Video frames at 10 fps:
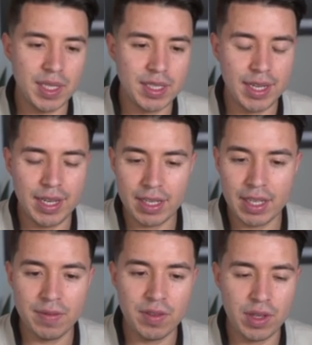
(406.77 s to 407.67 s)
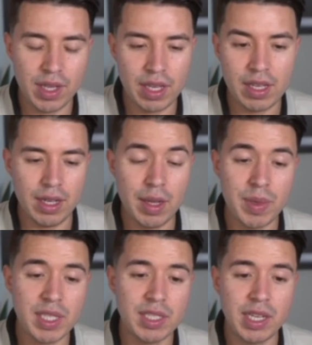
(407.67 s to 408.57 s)
and give you a
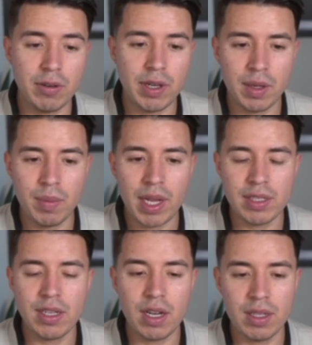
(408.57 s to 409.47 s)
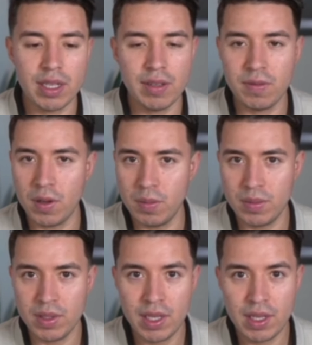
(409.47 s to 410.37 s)
image generated by DALL-E from
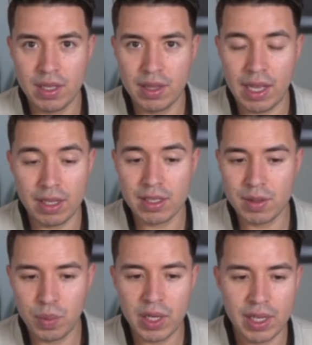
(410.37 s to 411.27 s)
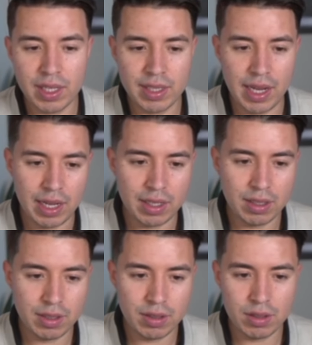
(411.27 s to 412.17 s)
that looks pretty exact
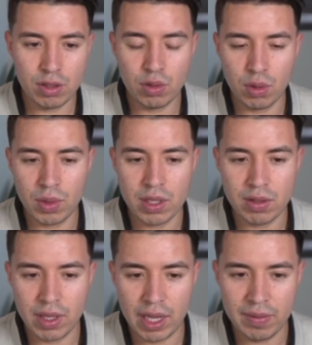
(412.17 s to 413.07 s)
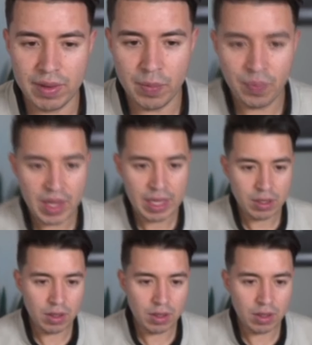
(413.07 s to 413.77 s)
to the one you gave it. So these